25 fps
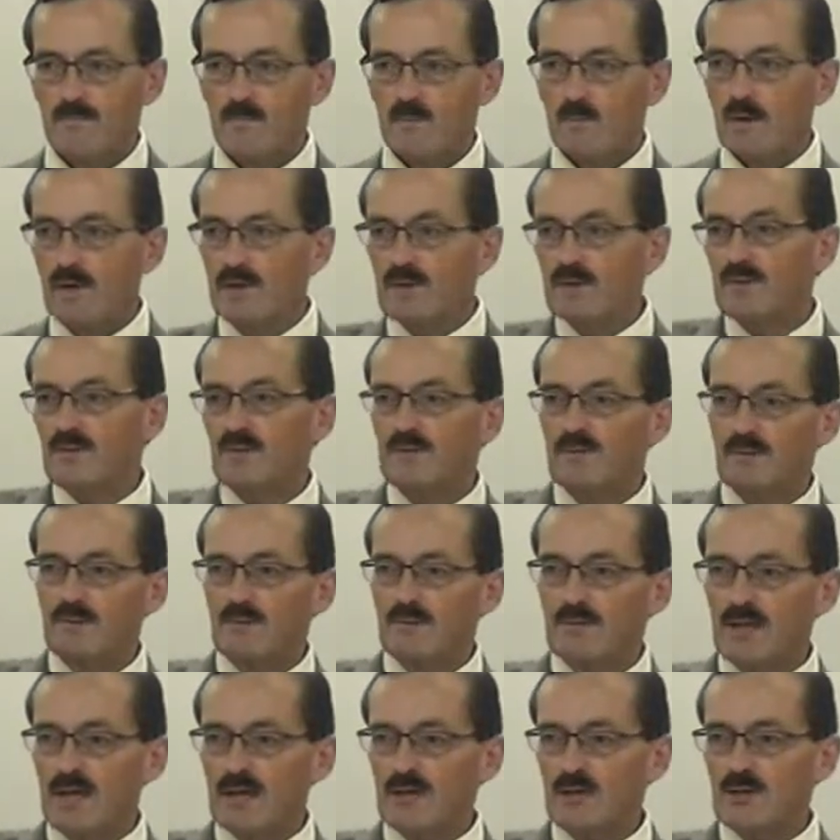What,
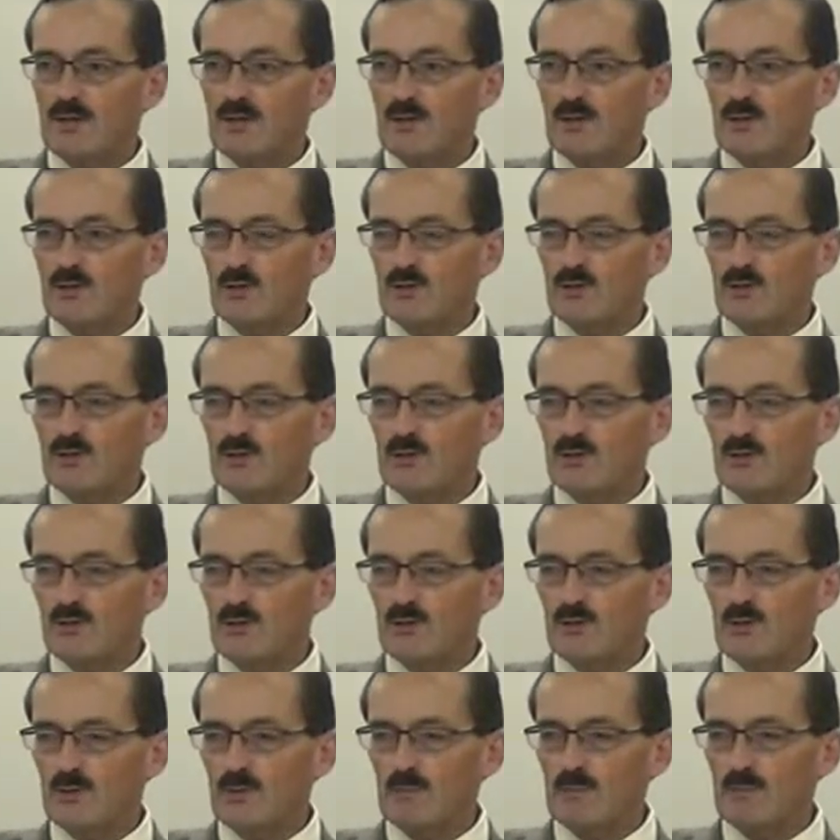Etta, you,
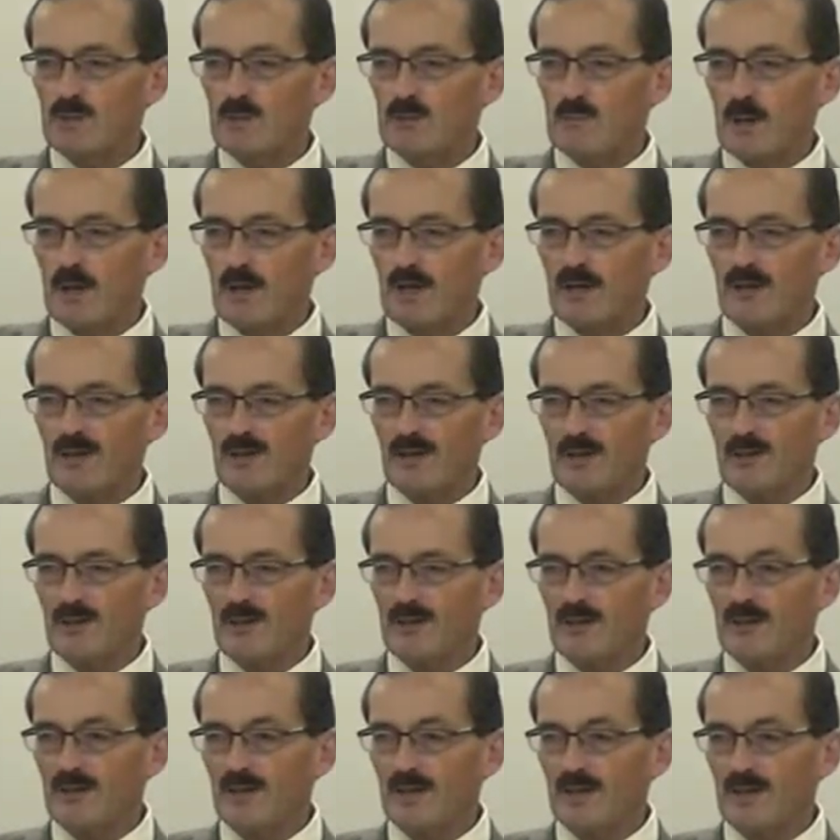you
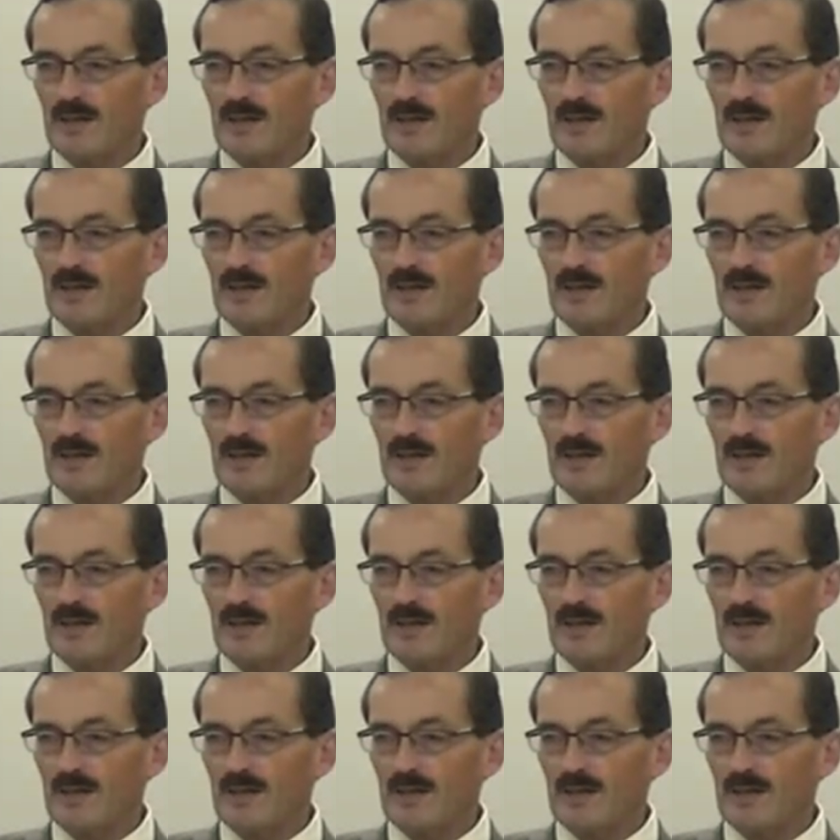speculated?